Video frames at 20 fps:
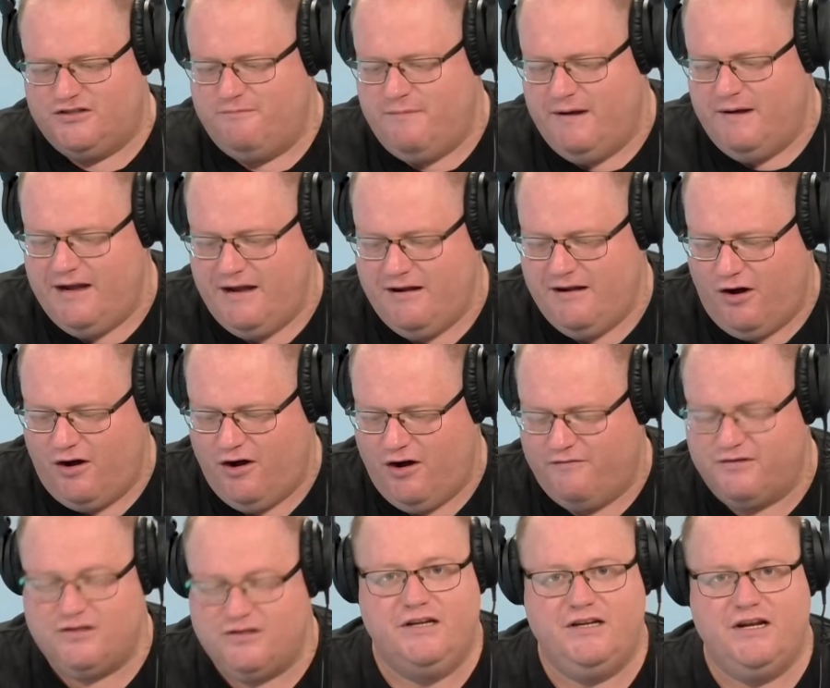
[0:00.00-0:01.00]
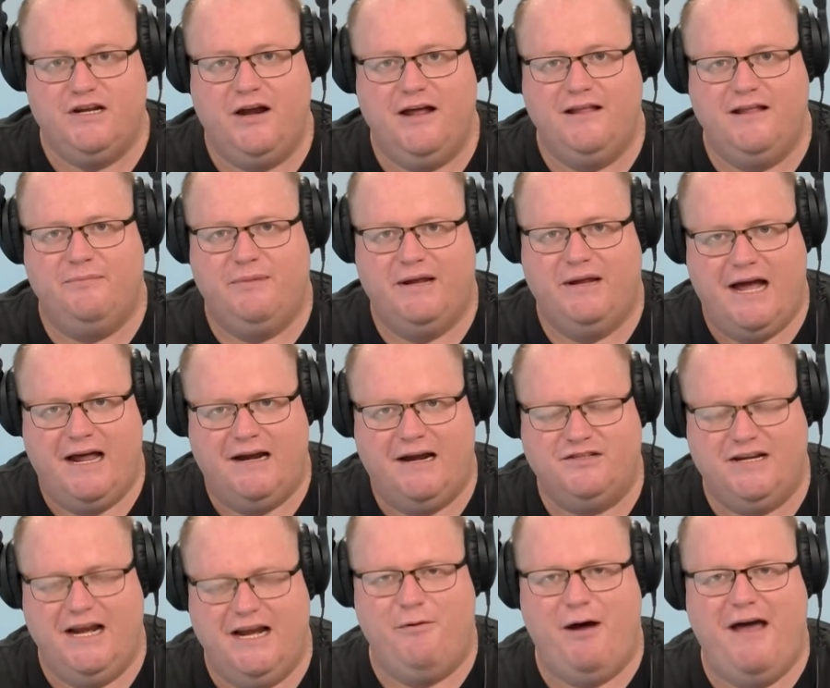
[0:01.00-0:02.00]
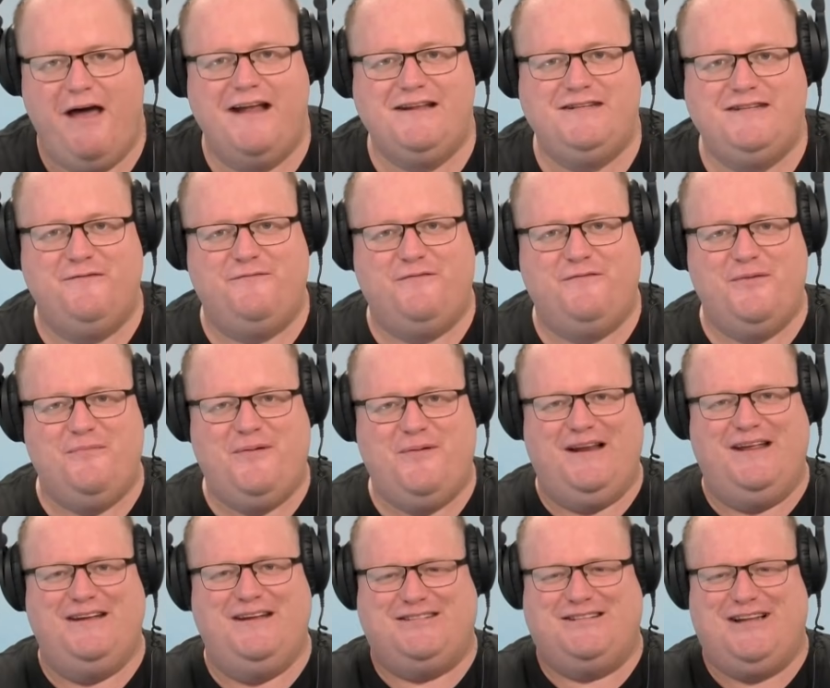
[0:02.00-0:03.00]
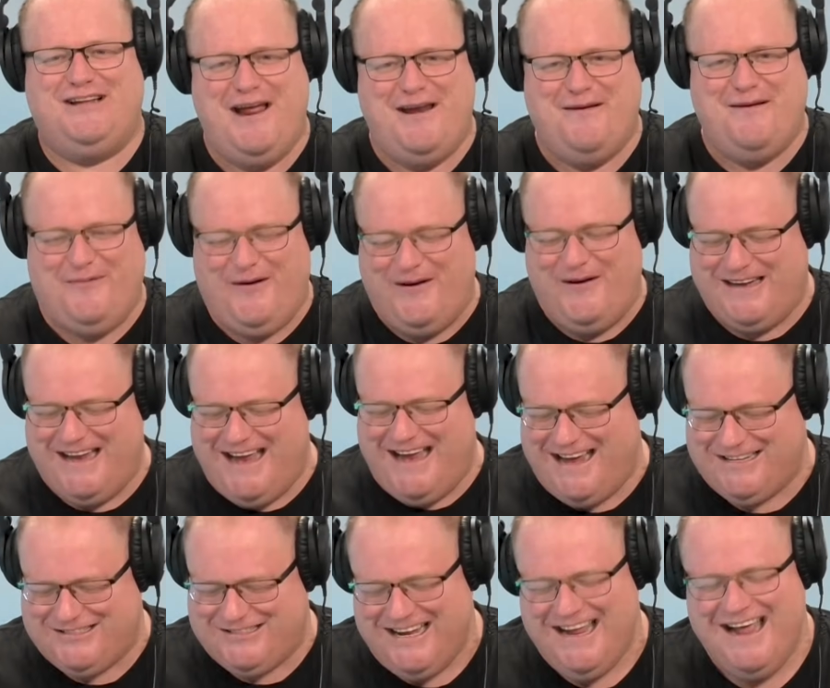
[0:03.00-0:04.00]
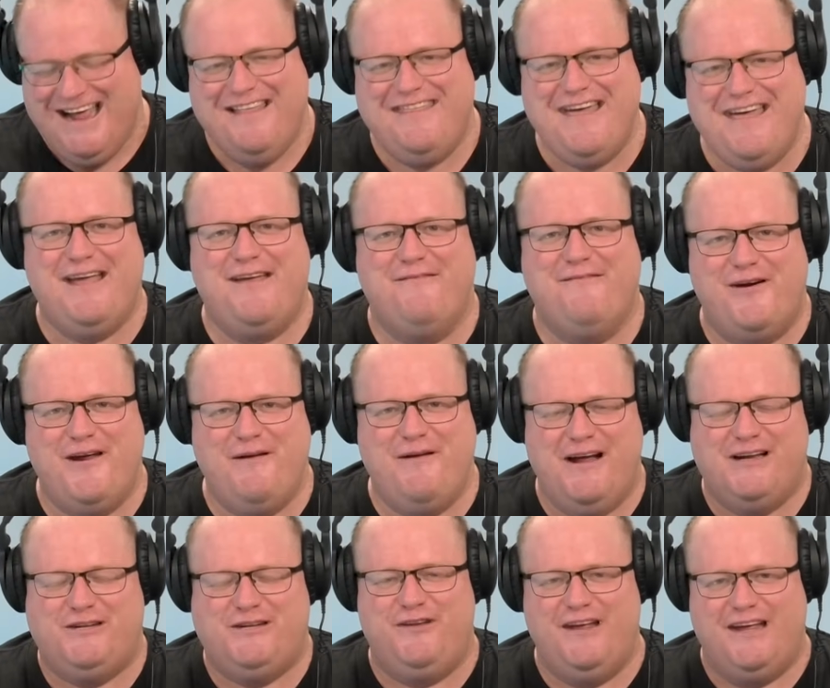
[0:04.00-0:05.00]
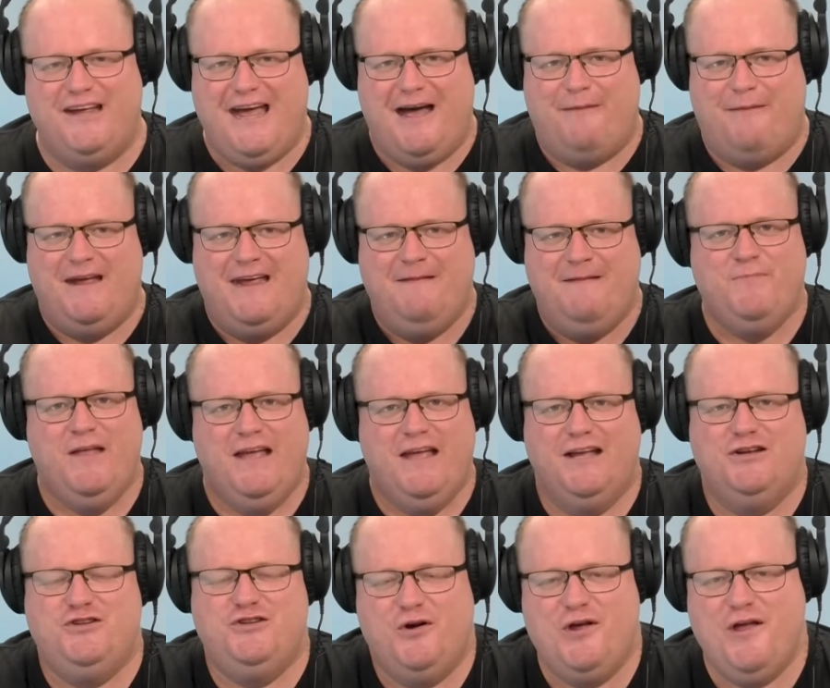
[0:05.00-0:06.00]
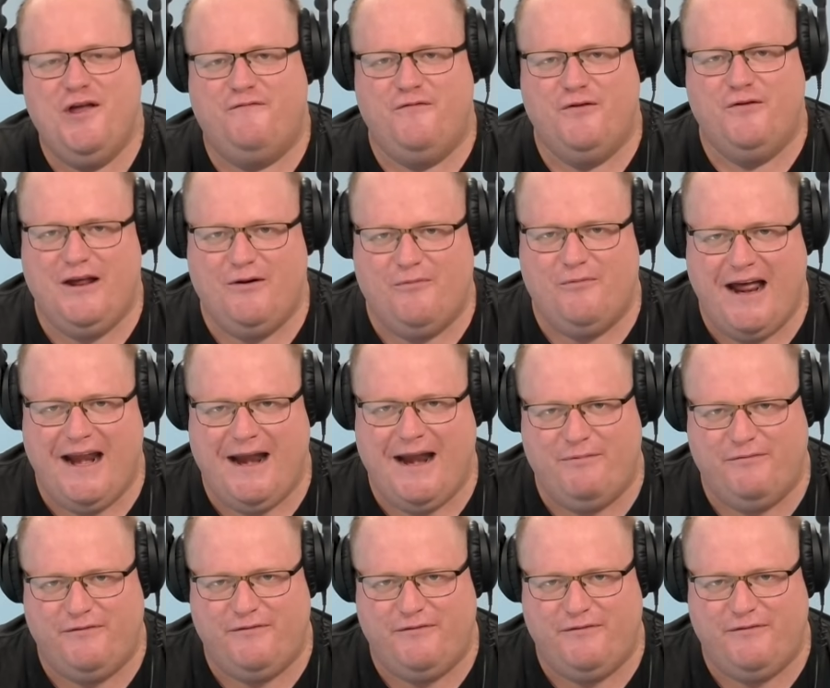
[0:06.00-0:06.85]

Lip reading: of me, I obviously don't eat the bananas. Anyway, that's it for the Billy Slater Podcast. Thank you very much for your company. Enjoy your footy in round number